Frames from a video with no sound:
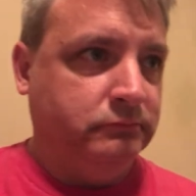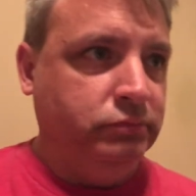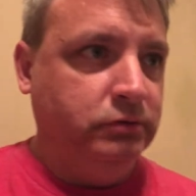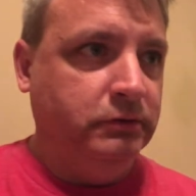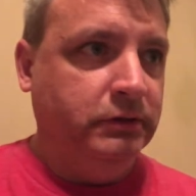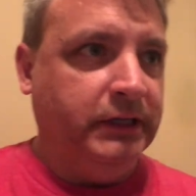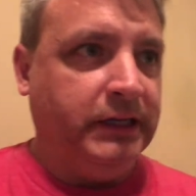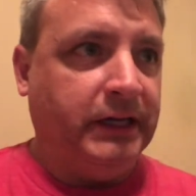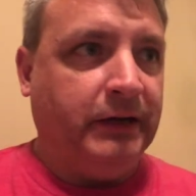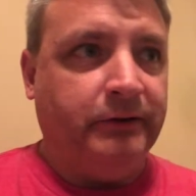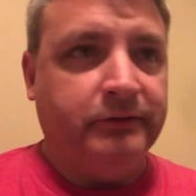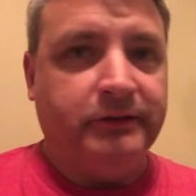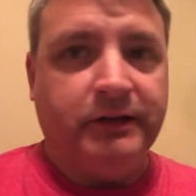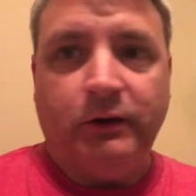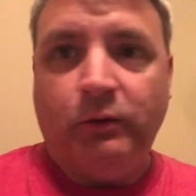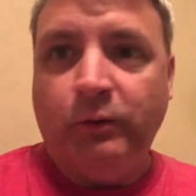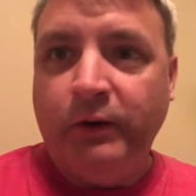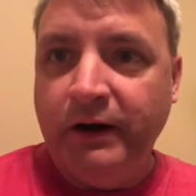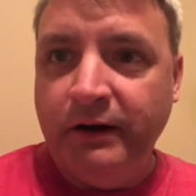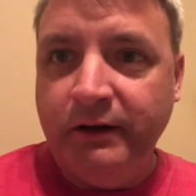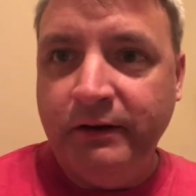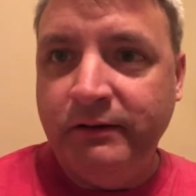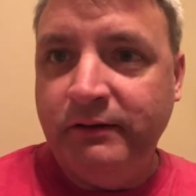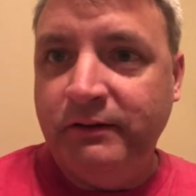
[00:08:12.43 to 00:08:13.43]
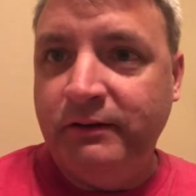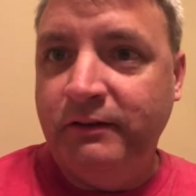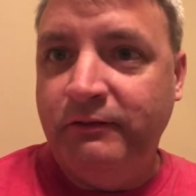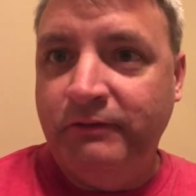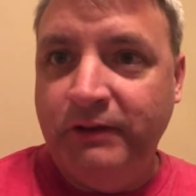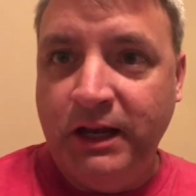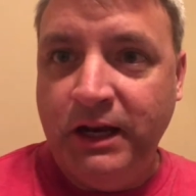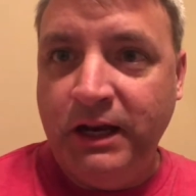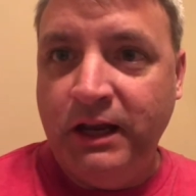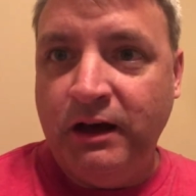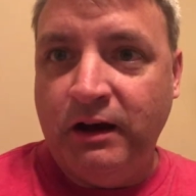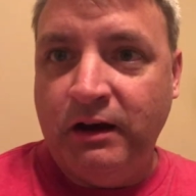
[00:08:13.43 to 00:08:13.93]
And I was like, where is the
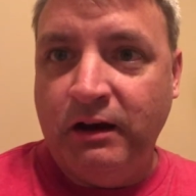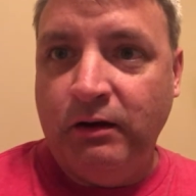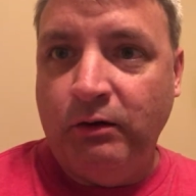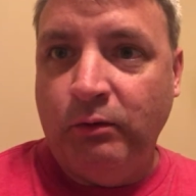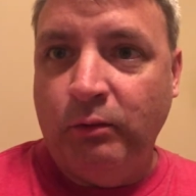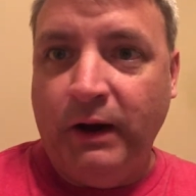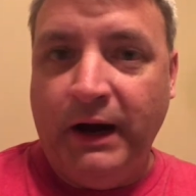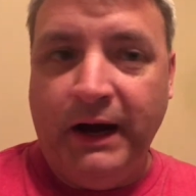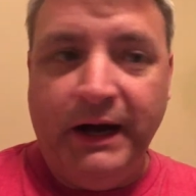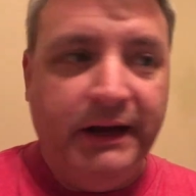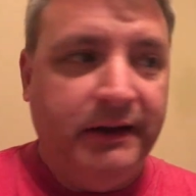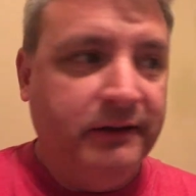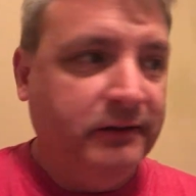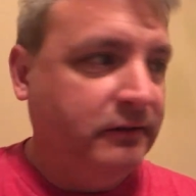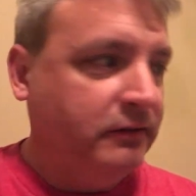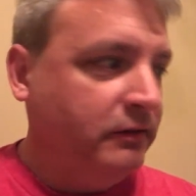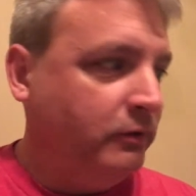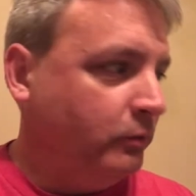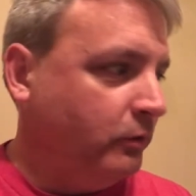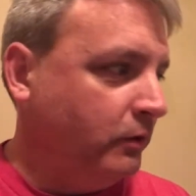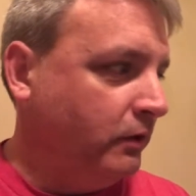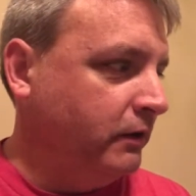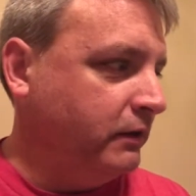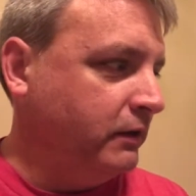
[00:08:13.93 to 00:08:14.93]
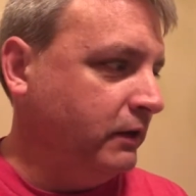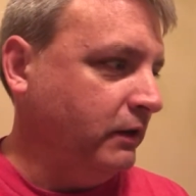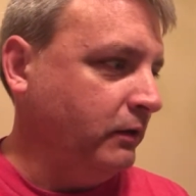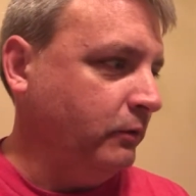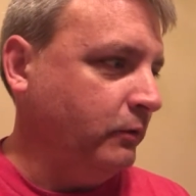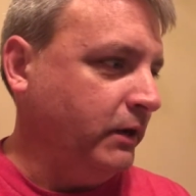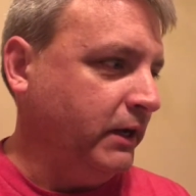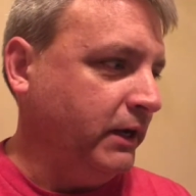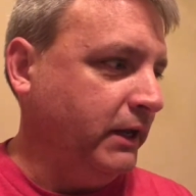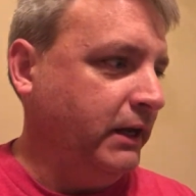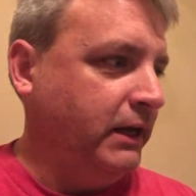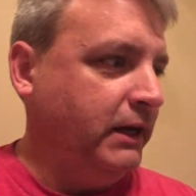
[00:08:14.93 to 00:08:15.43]
video? Why isn't it working?
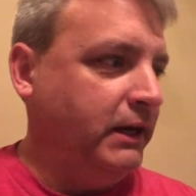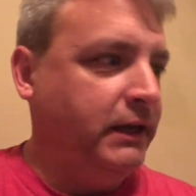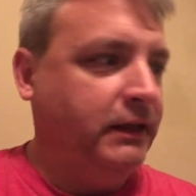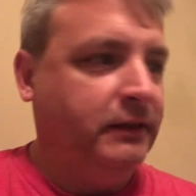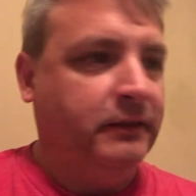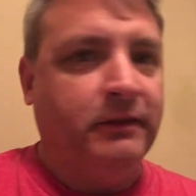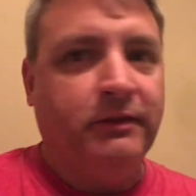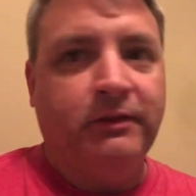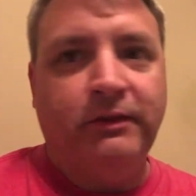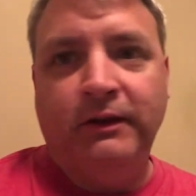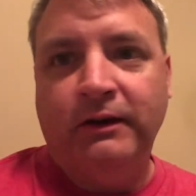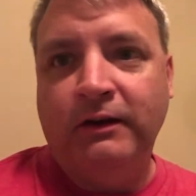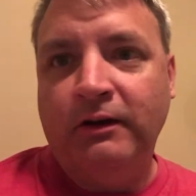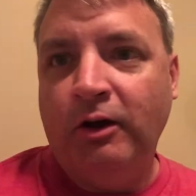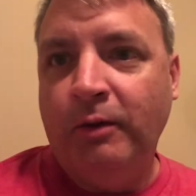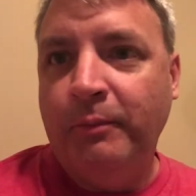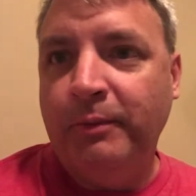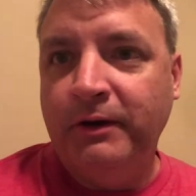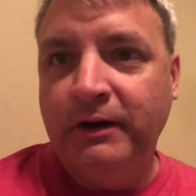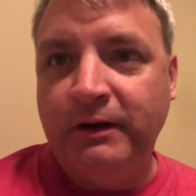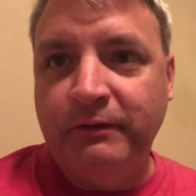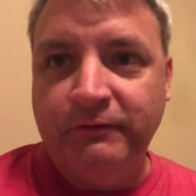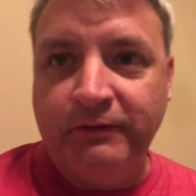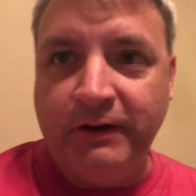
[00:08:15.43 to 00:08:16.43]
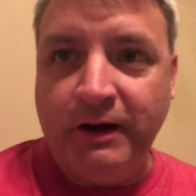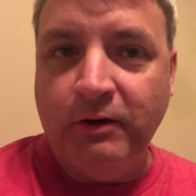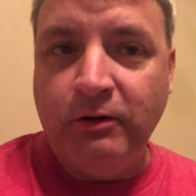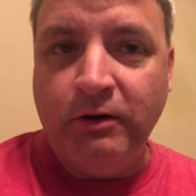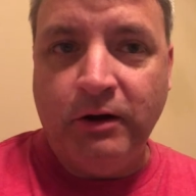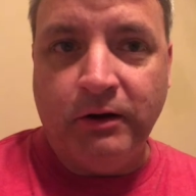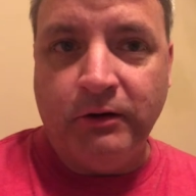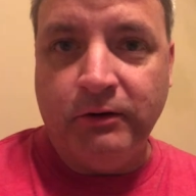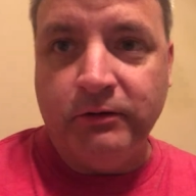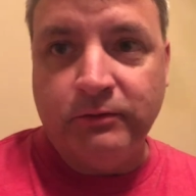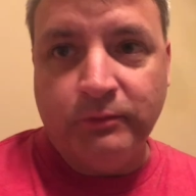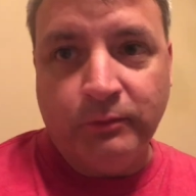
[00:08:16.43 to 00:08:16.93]
Why can't I get the thing to open in
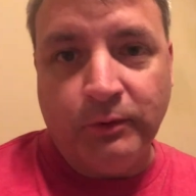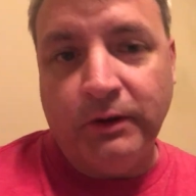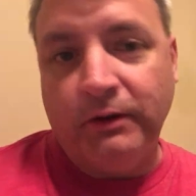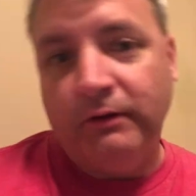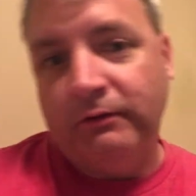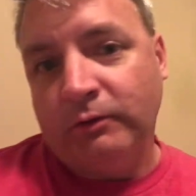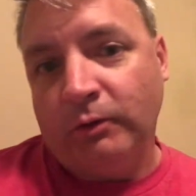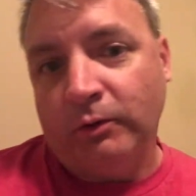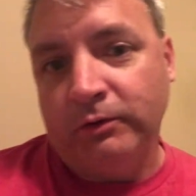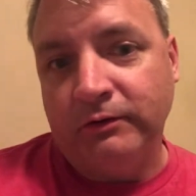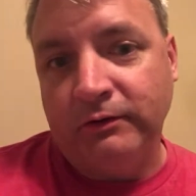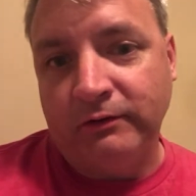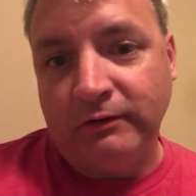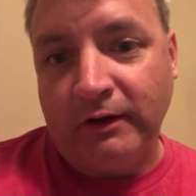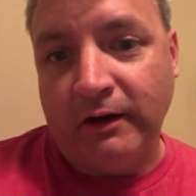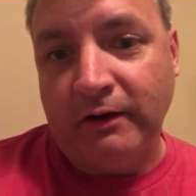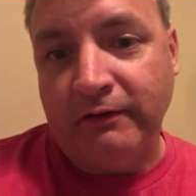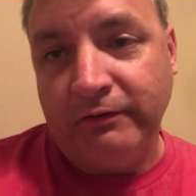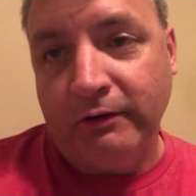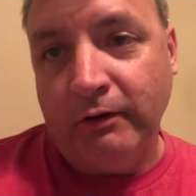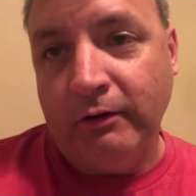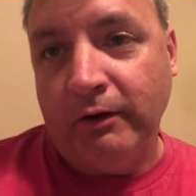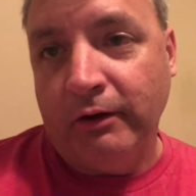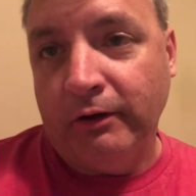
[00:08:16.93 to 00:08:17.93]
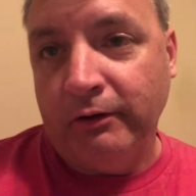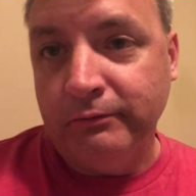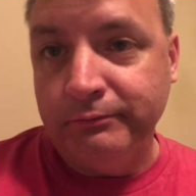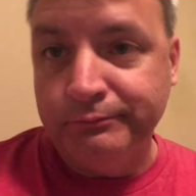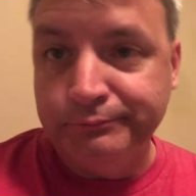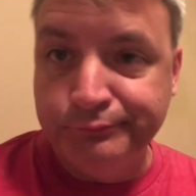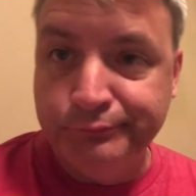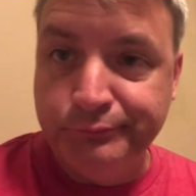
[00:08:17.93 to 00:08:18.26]
photos? Well, of course, it's not a photo.